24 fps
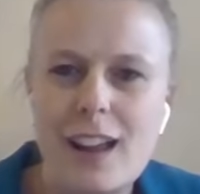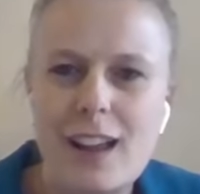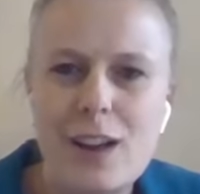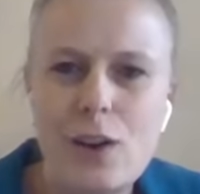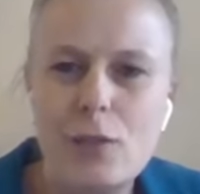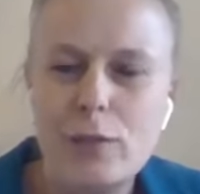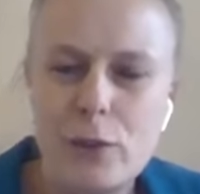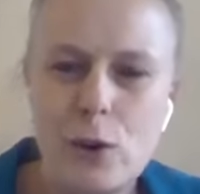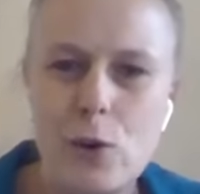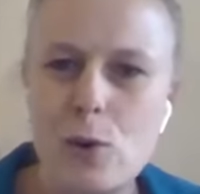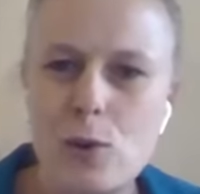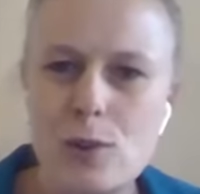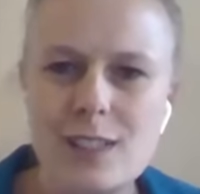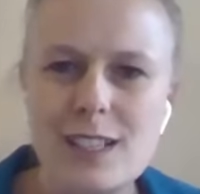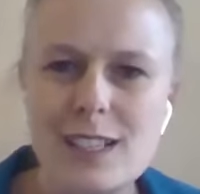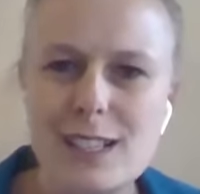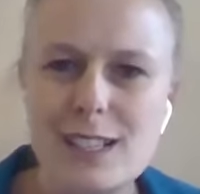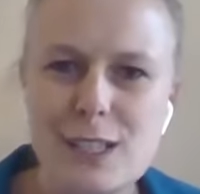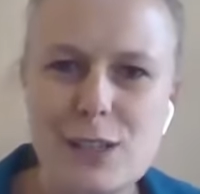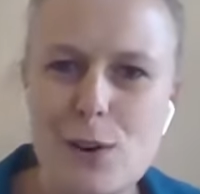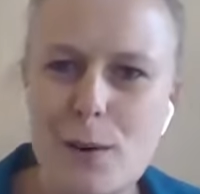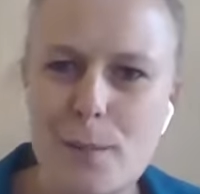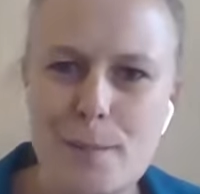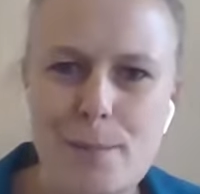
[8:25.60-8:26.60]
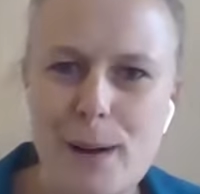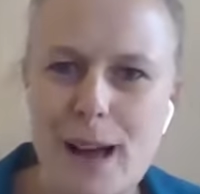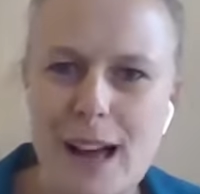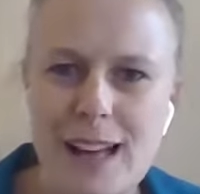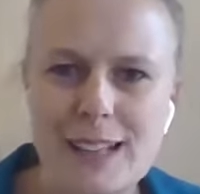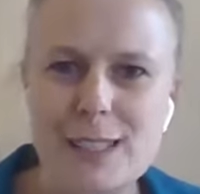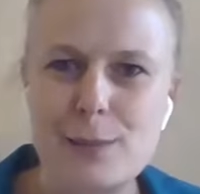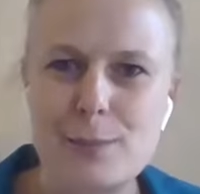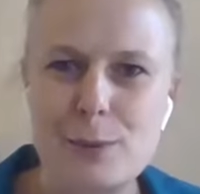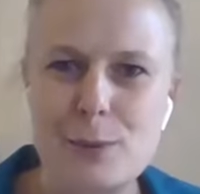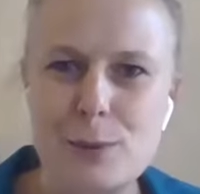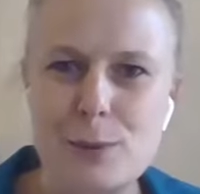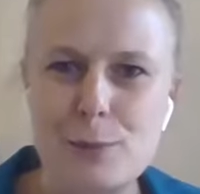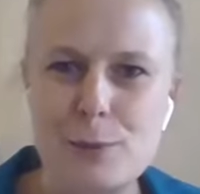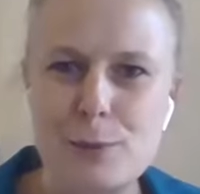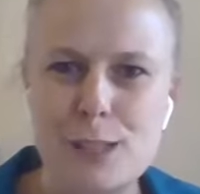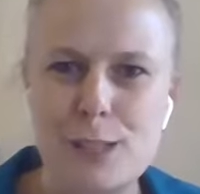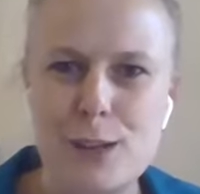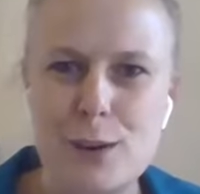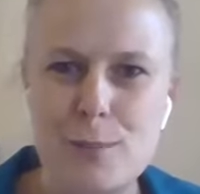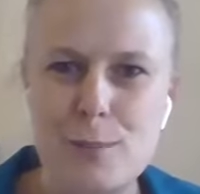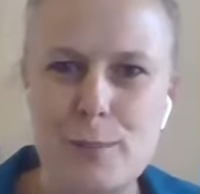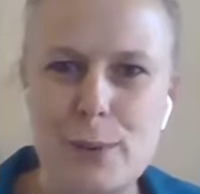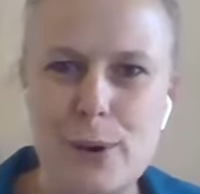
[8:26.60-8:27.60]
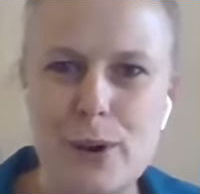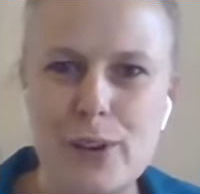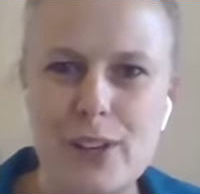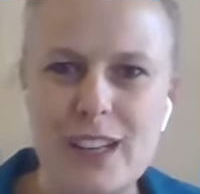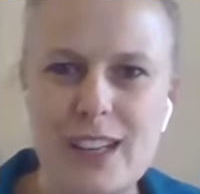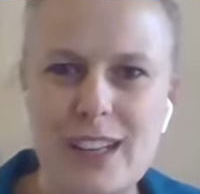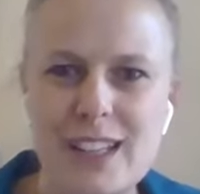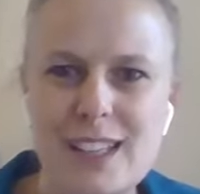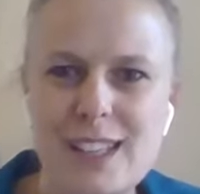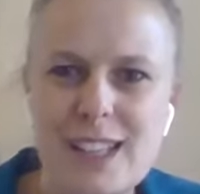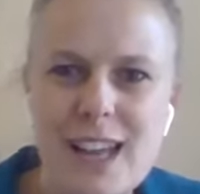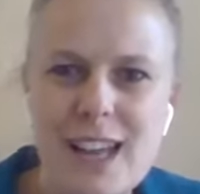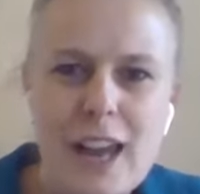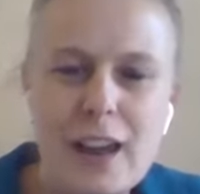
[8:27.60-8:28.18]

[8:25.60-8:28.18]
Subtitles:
of course, it's compatible with our bodies.